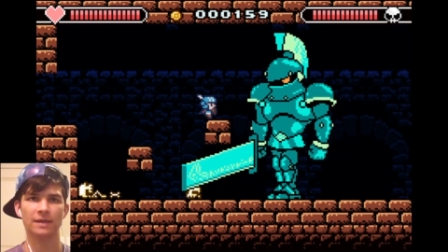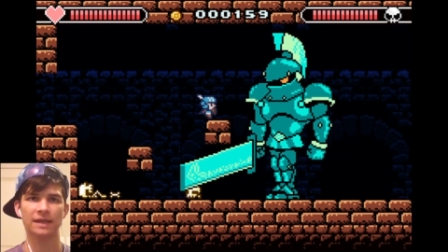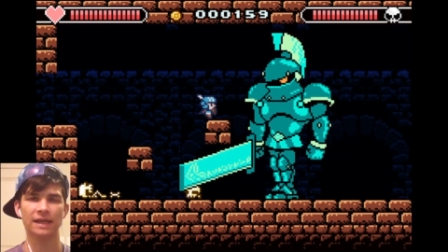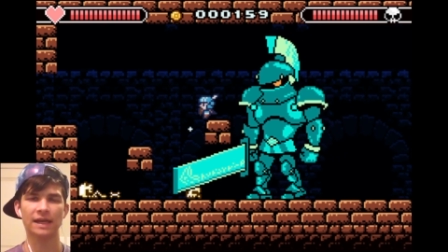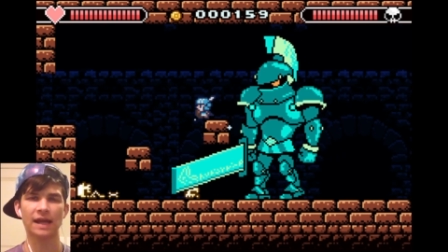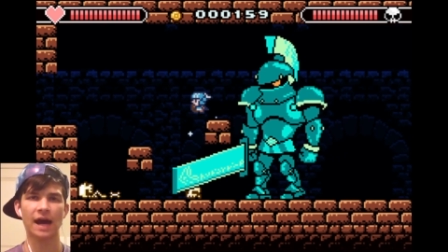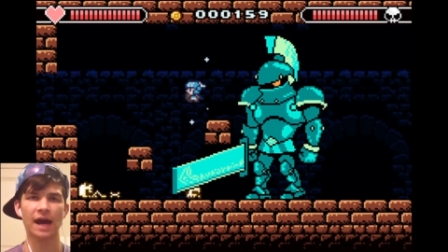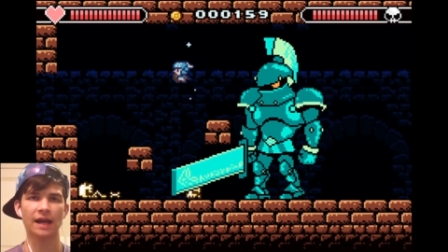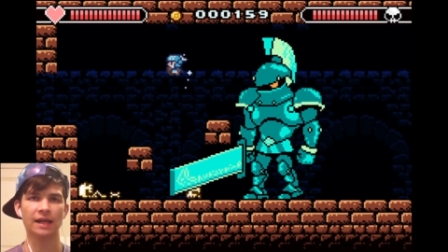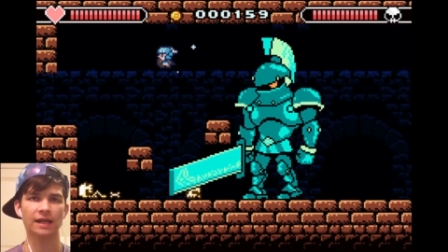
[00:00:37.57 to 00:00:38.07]

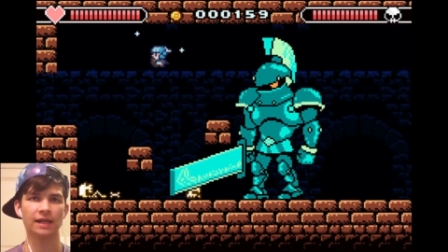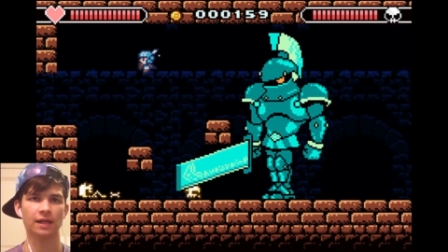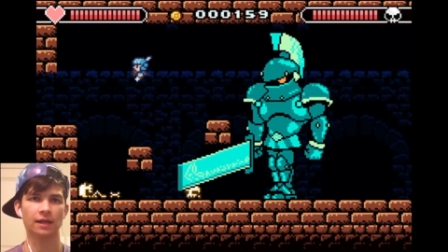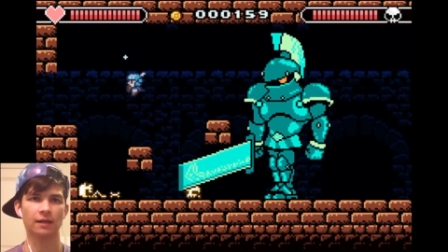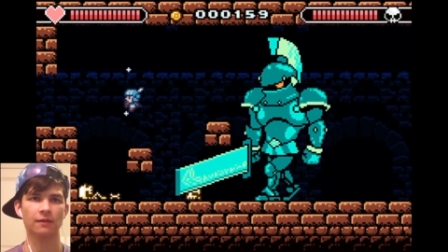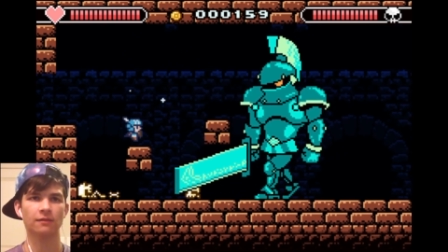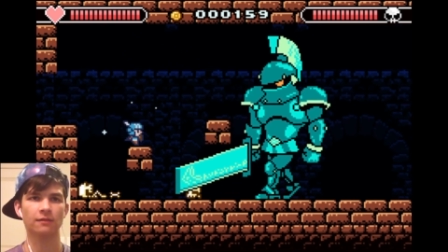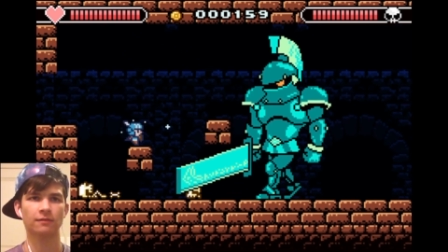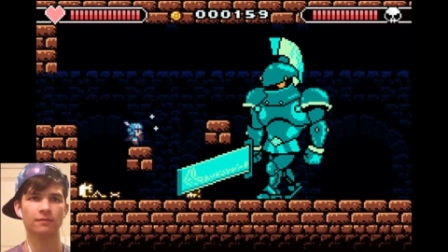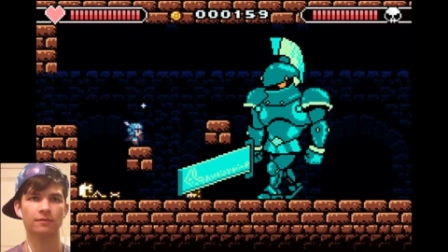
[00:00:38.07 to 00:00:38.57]
Get out of
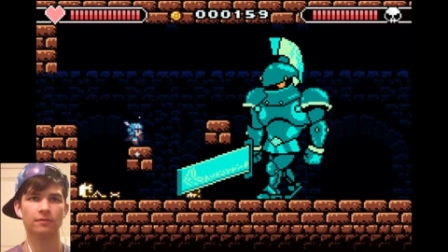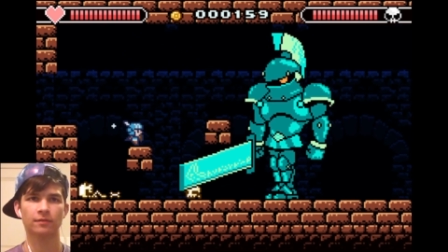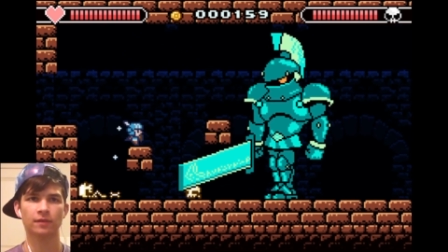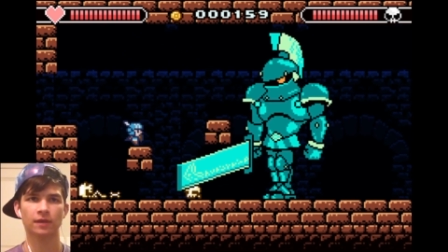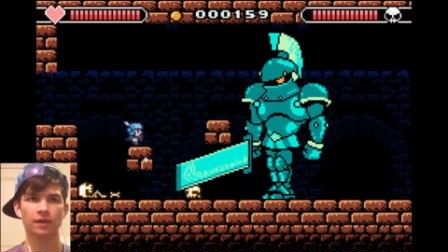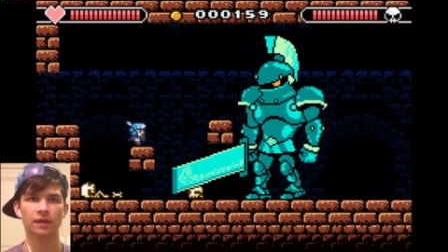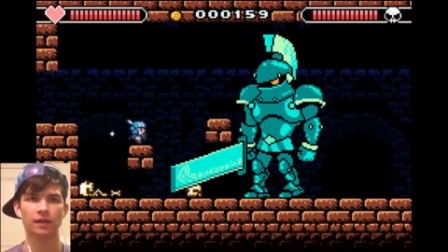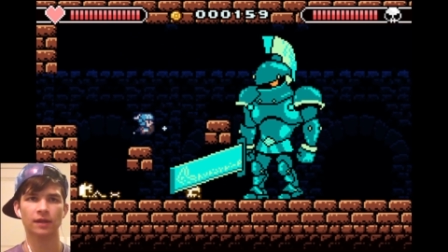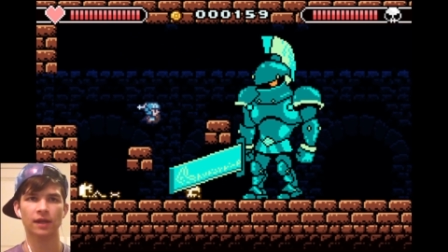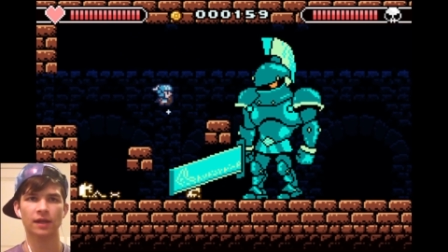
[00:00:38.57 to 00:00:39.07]
here.
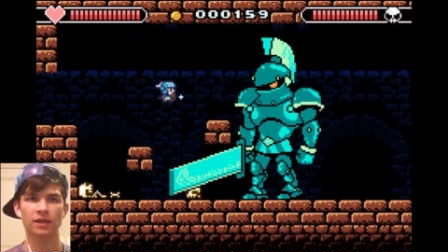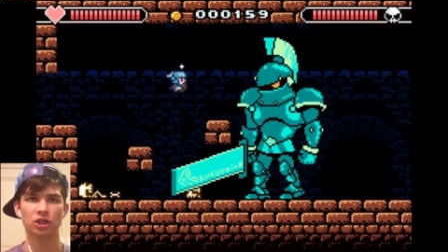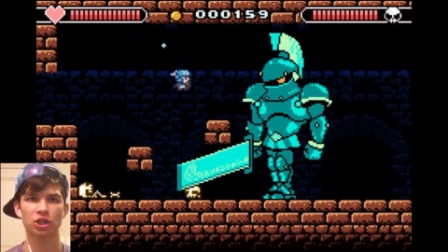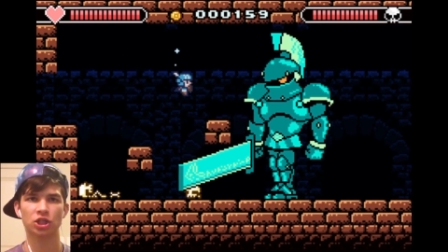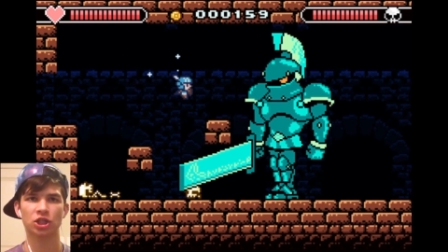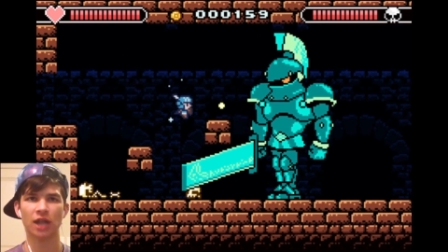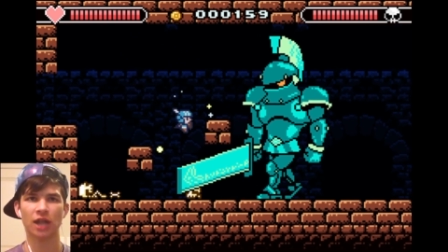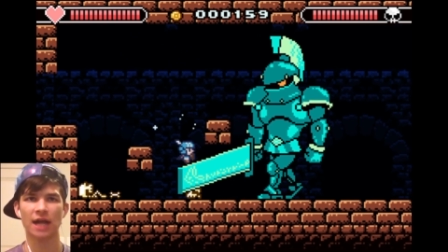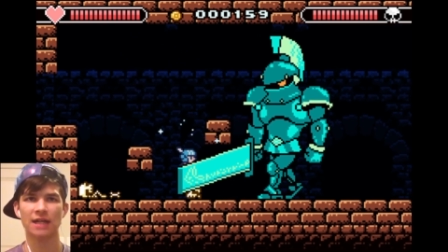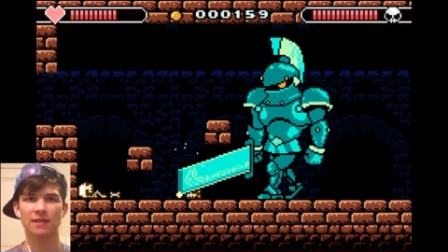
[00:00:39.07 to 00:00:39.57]
That's a
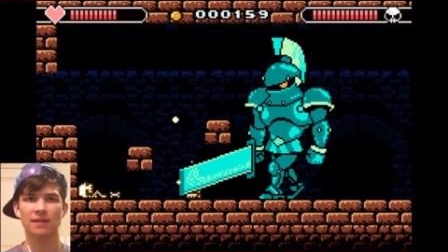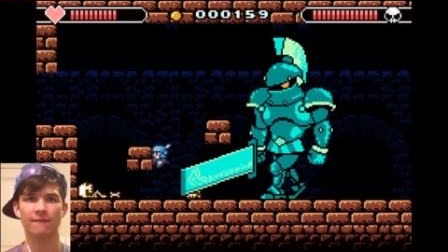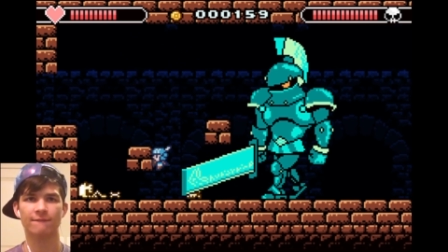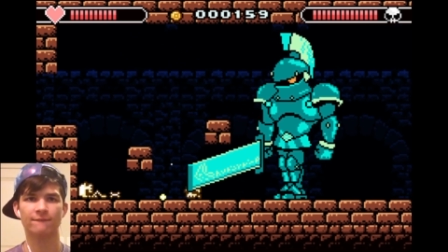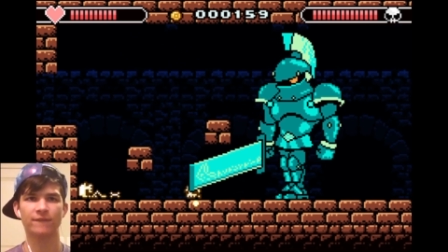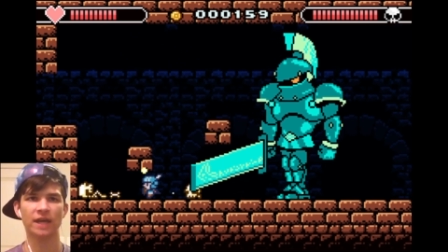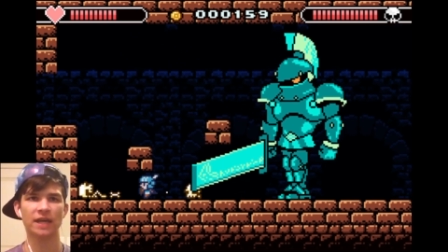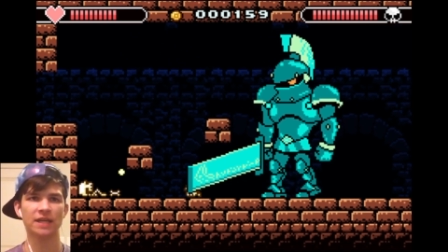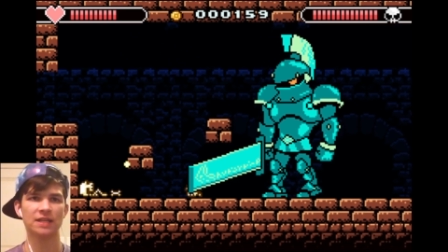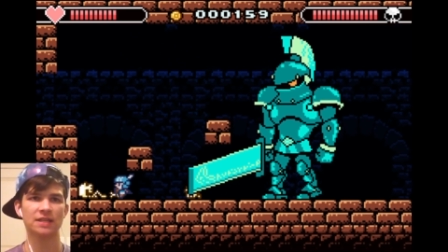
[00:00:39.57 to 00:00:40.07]
shot to the
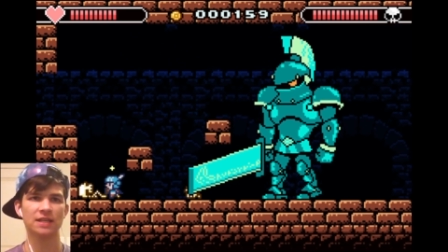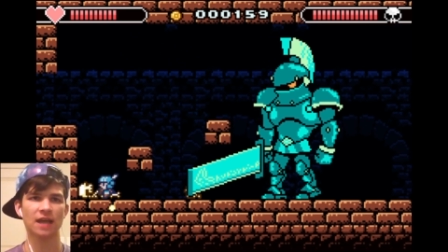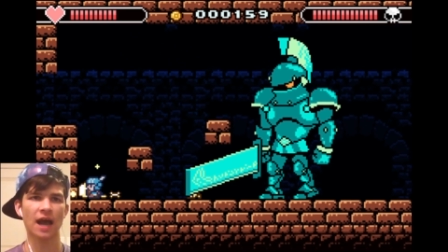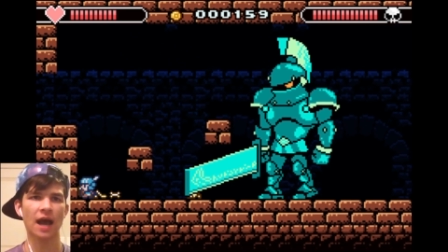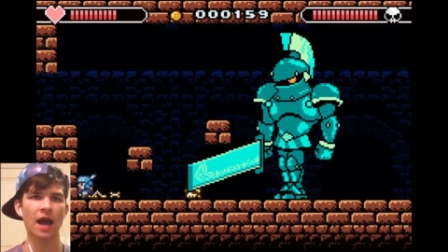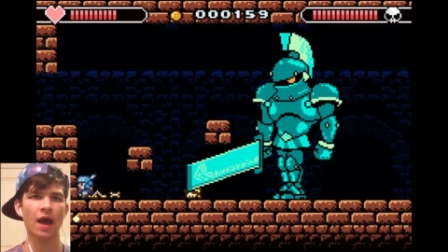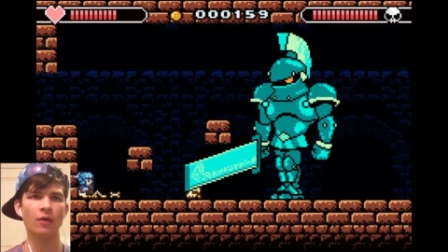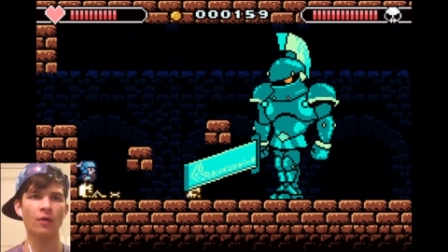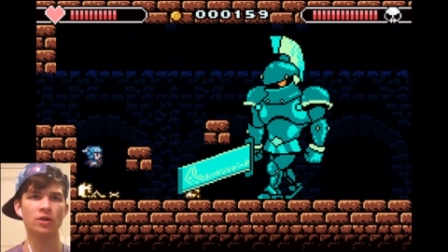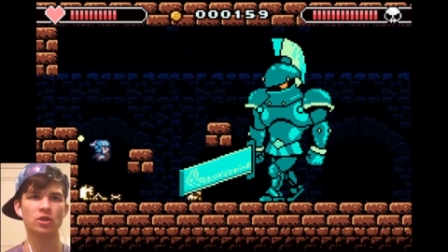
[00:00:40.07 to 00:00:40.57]
face.
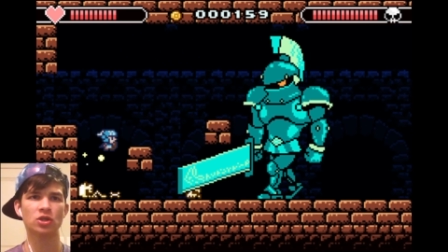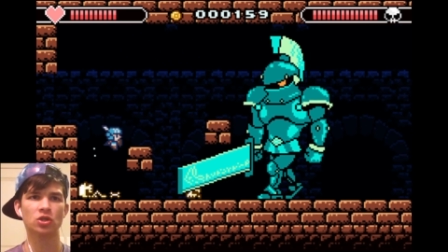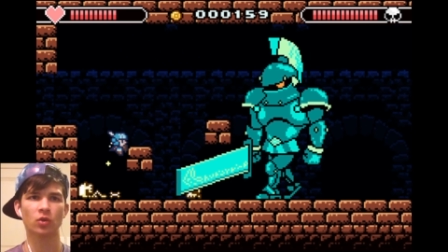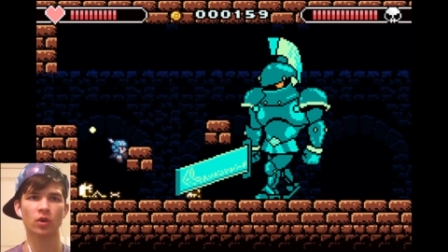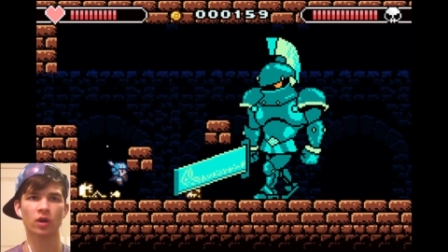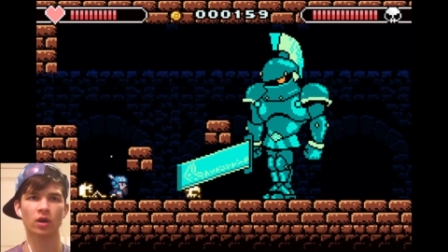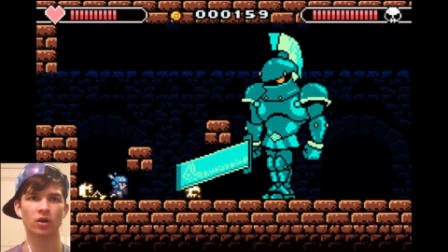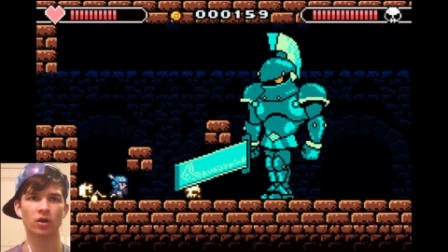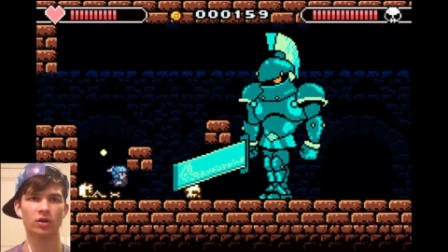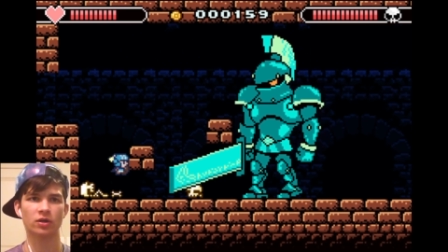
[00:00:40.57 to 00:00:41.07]
Ow, his
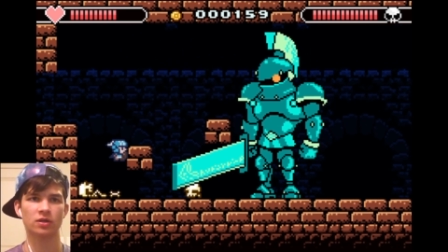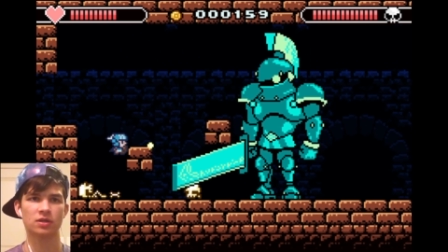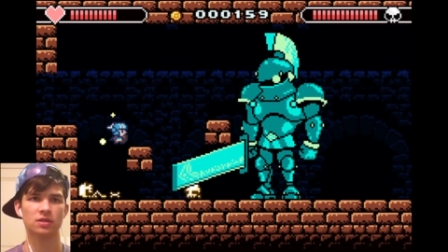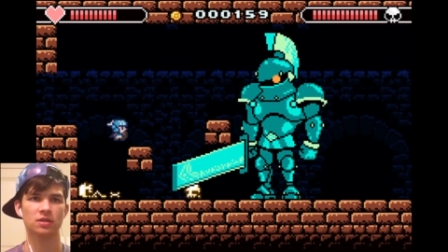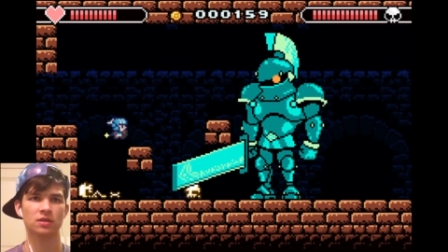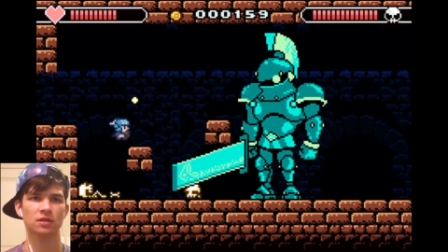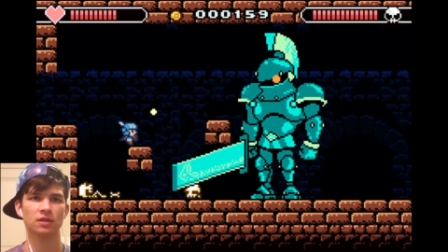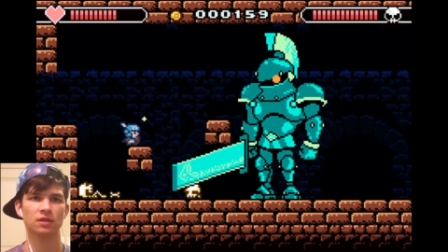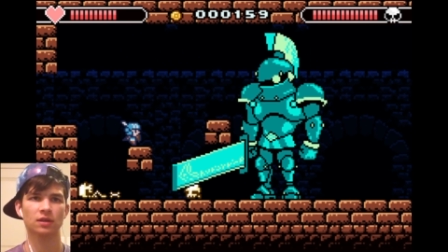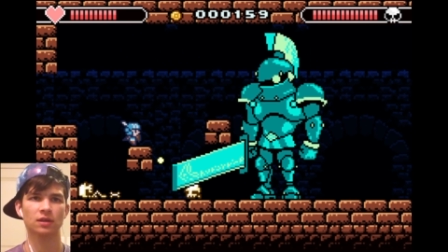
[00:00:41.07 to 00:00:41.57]
sword hurts.